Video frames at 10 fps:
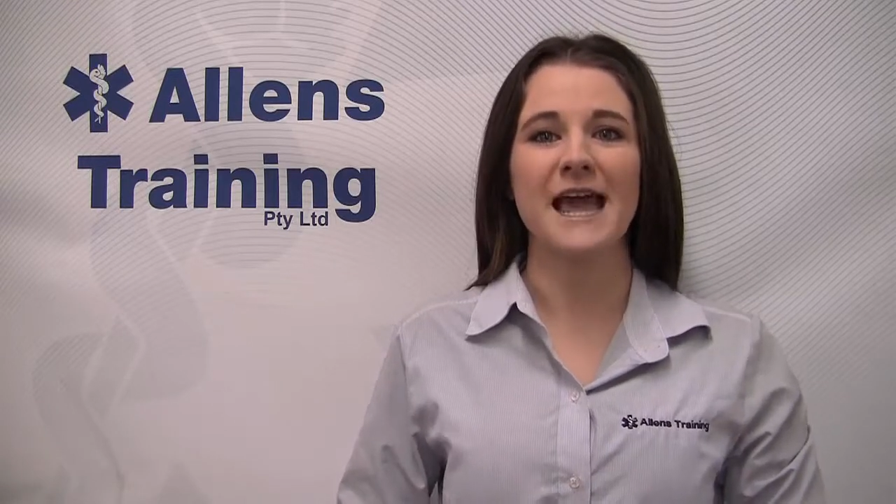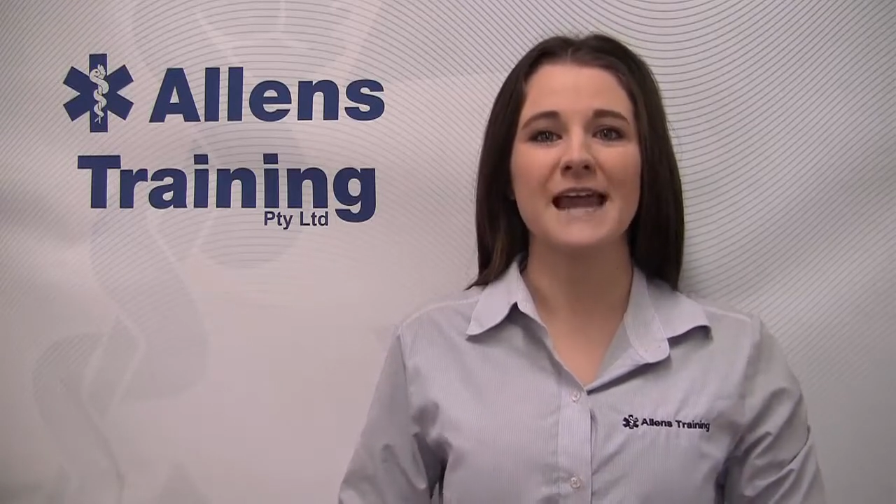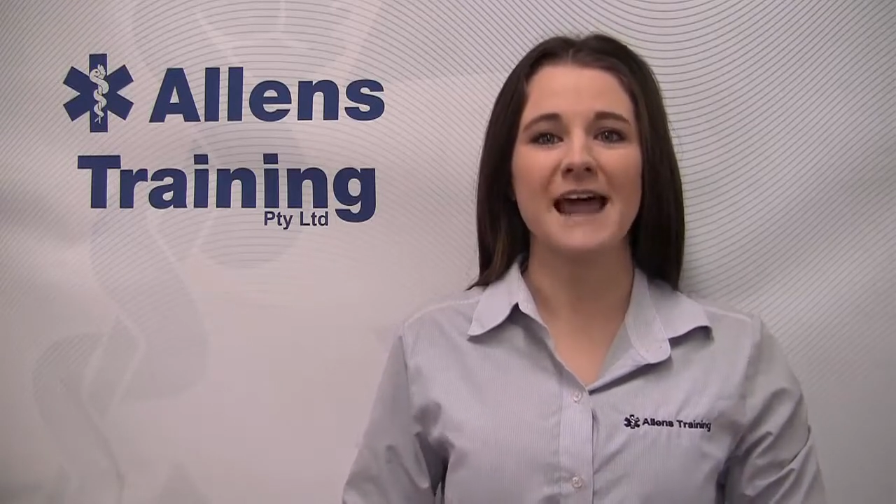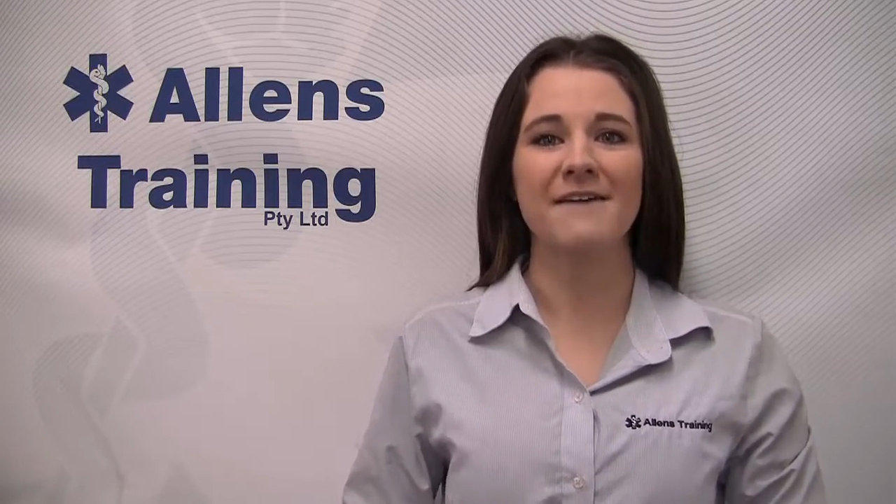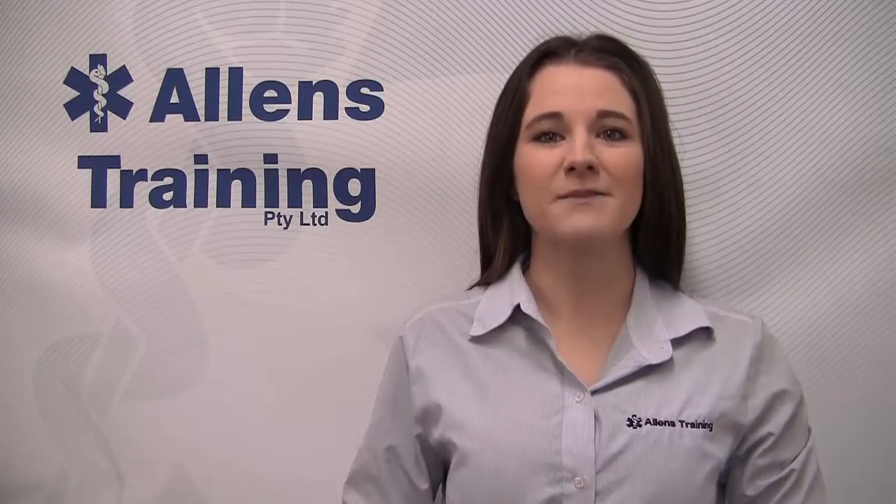
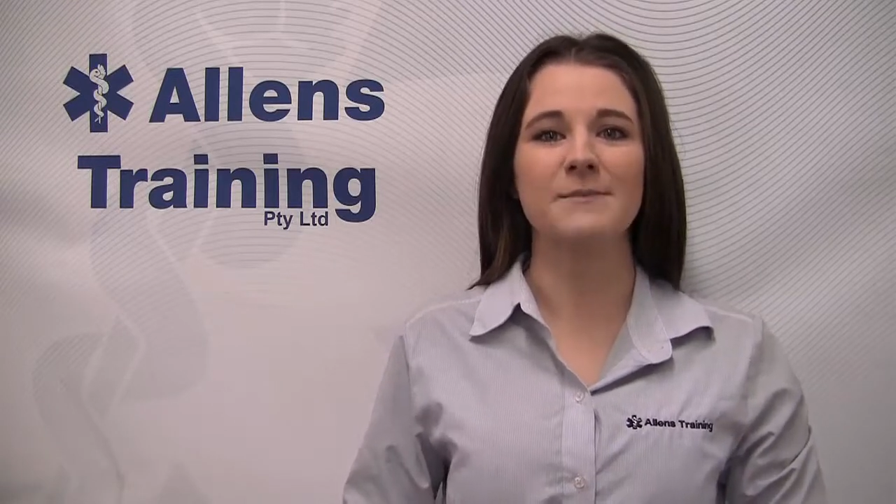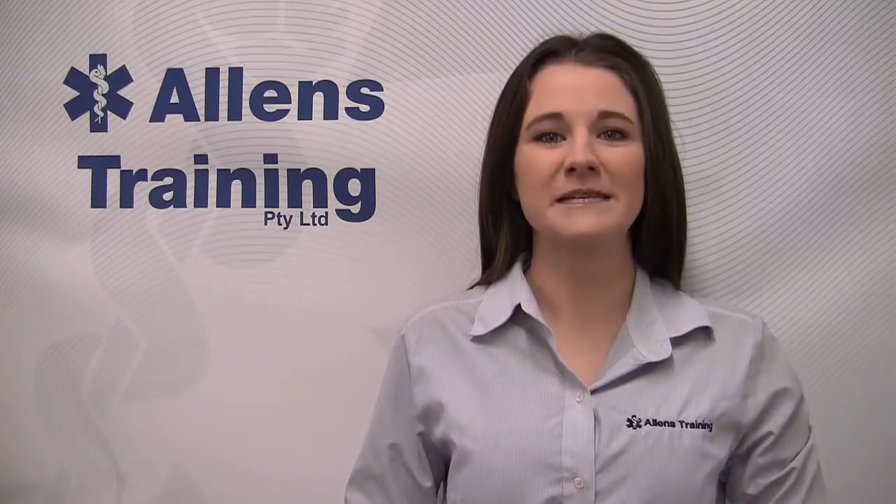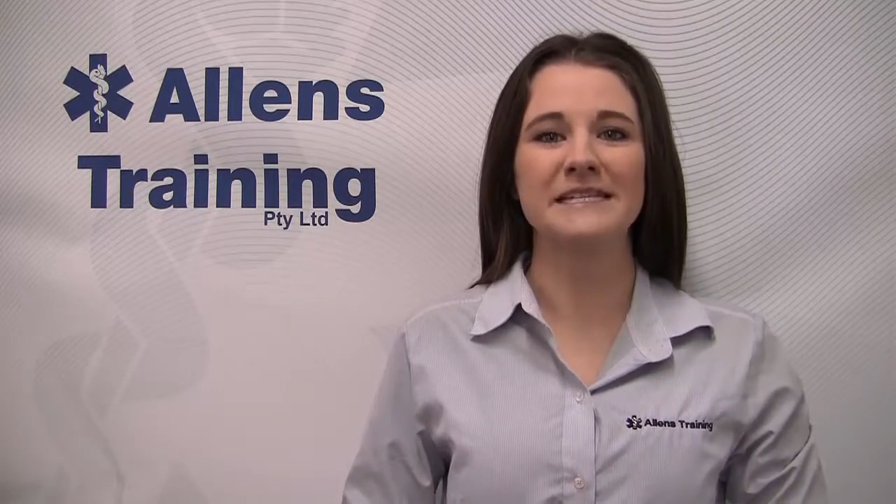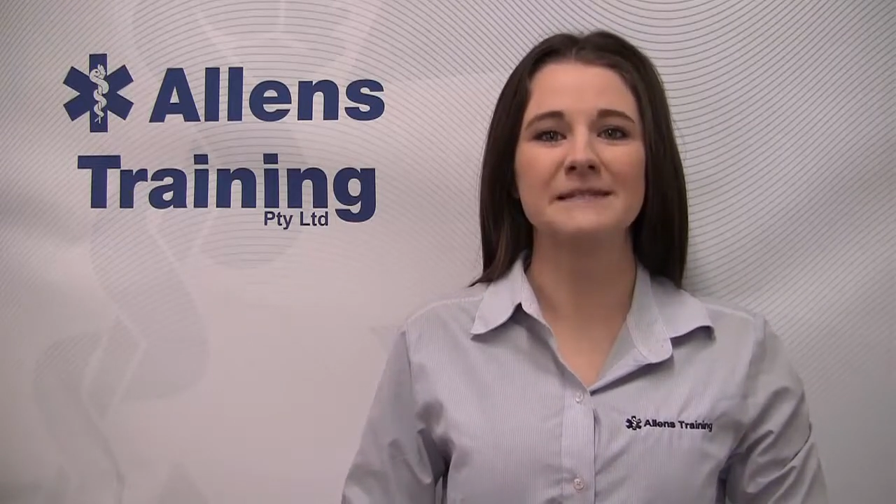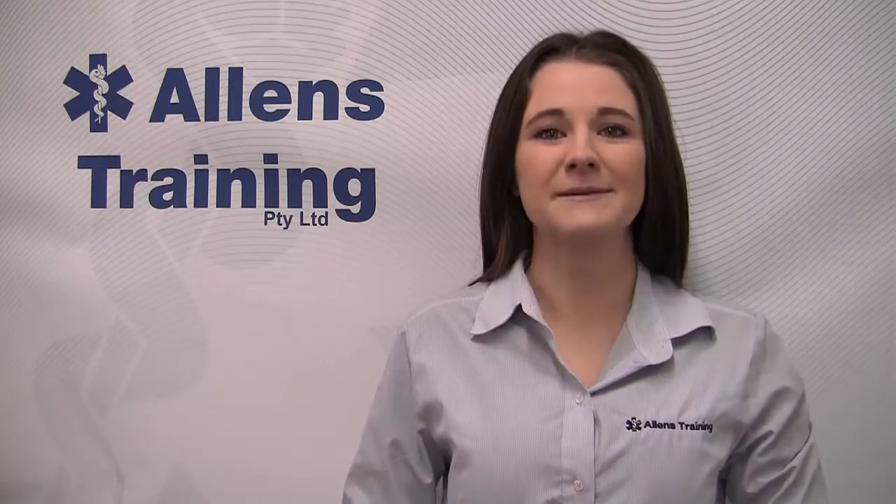and have the
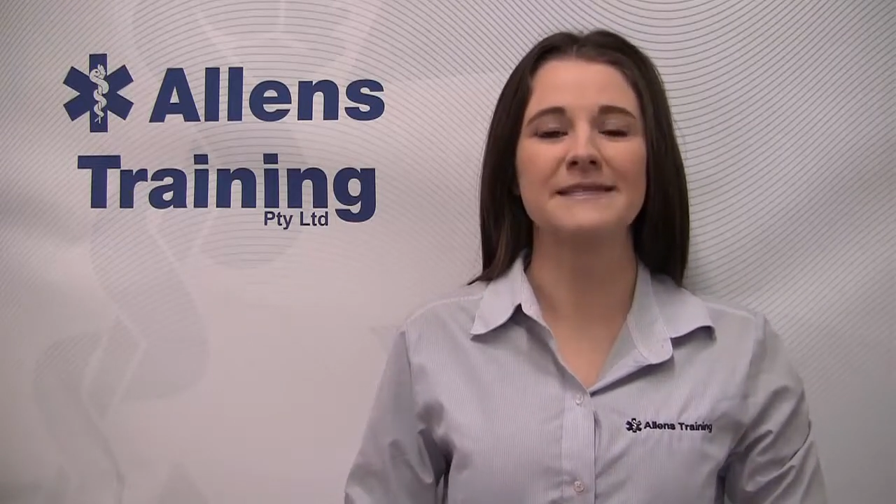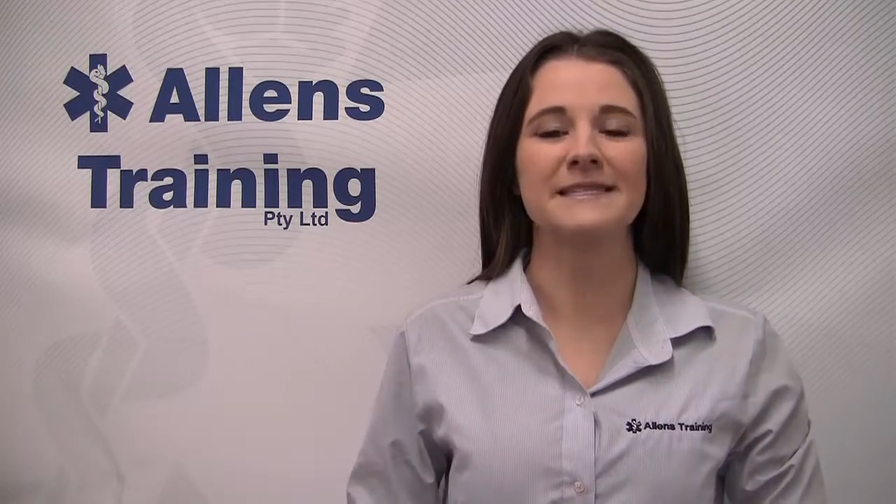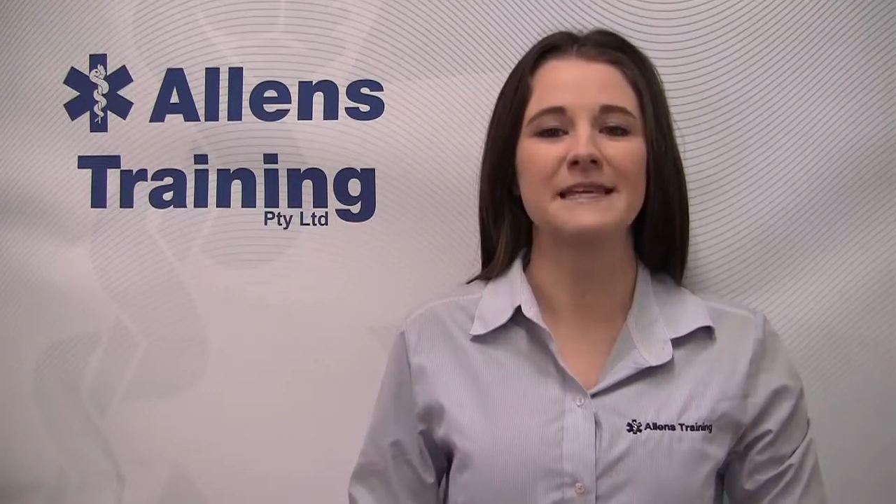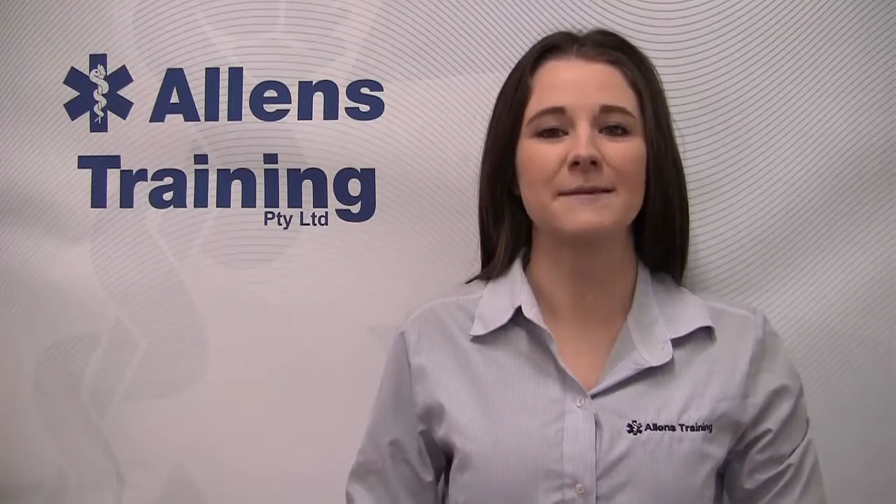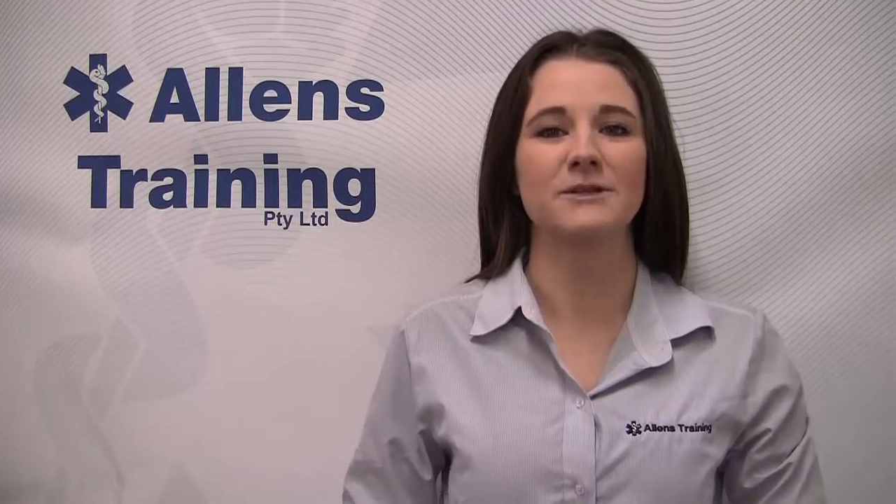participants
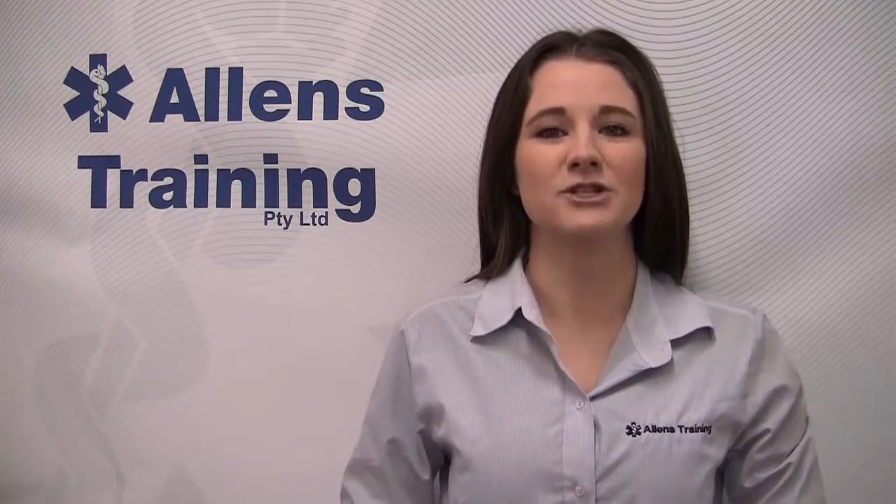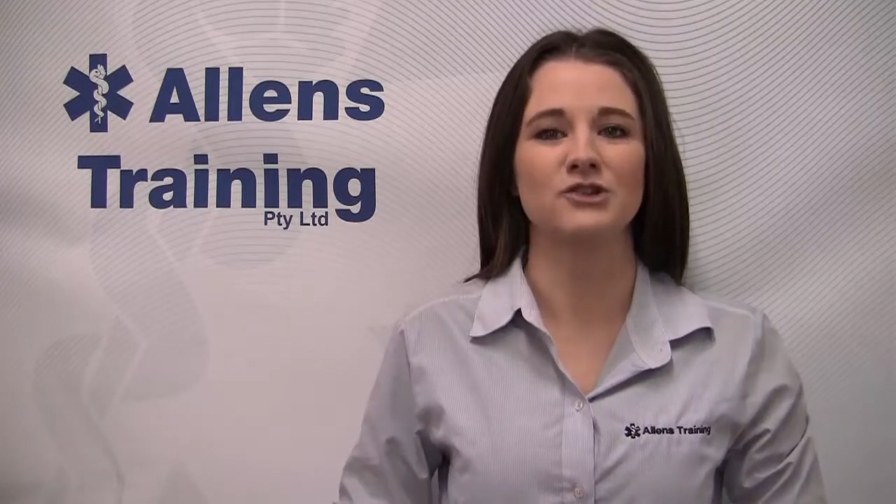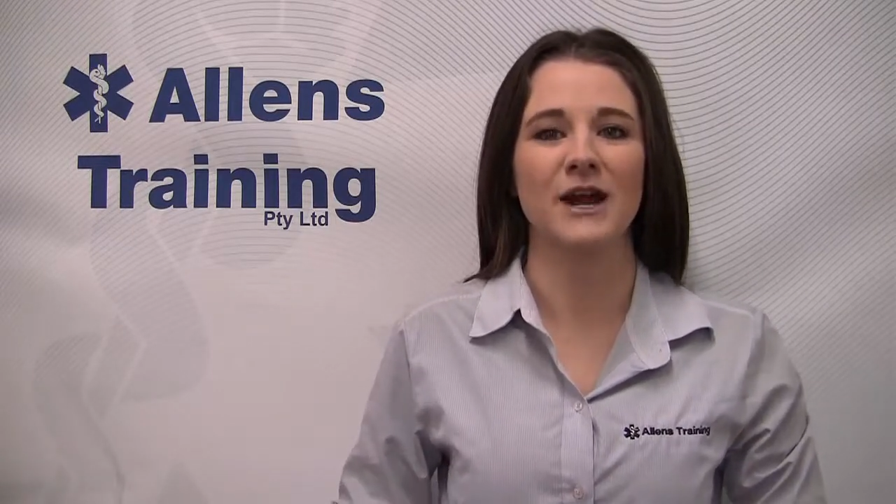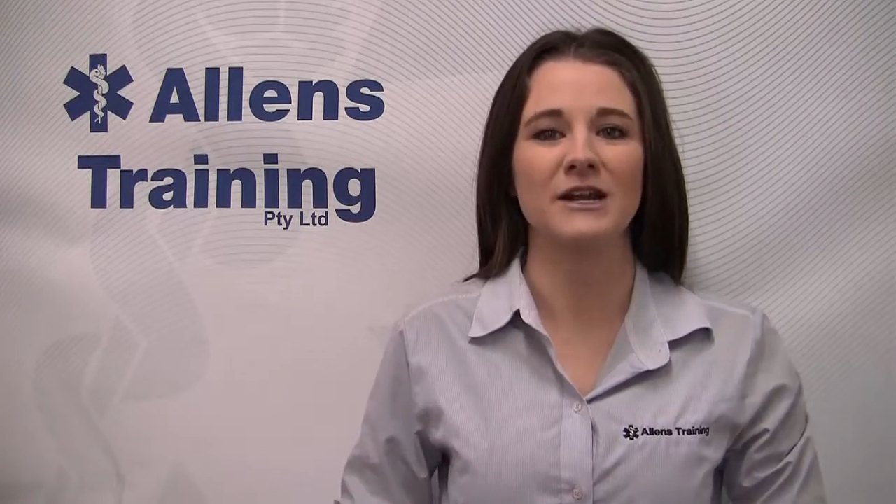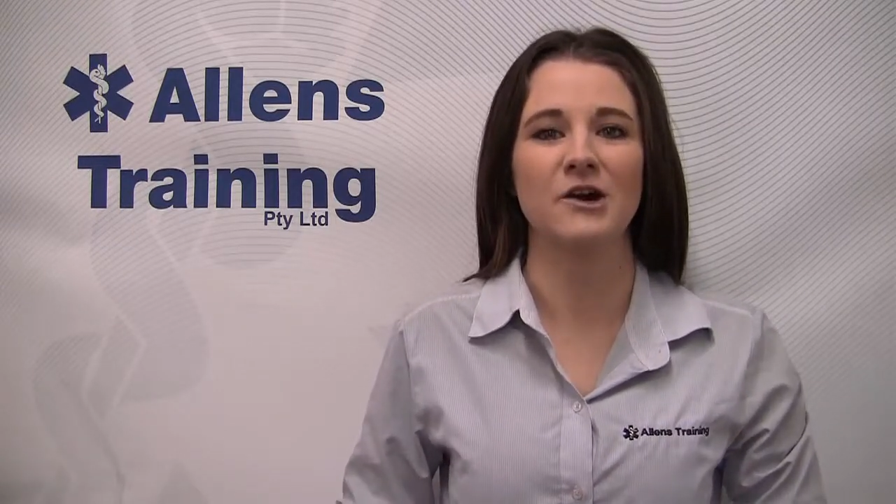
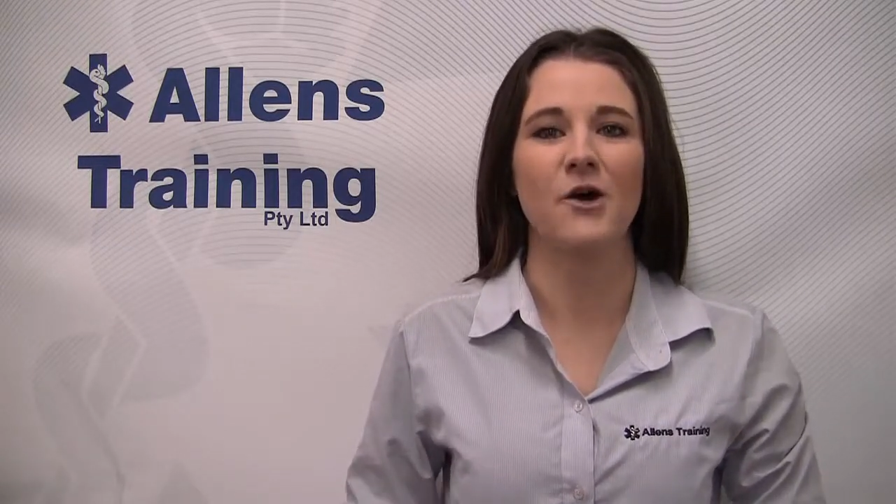demonstrate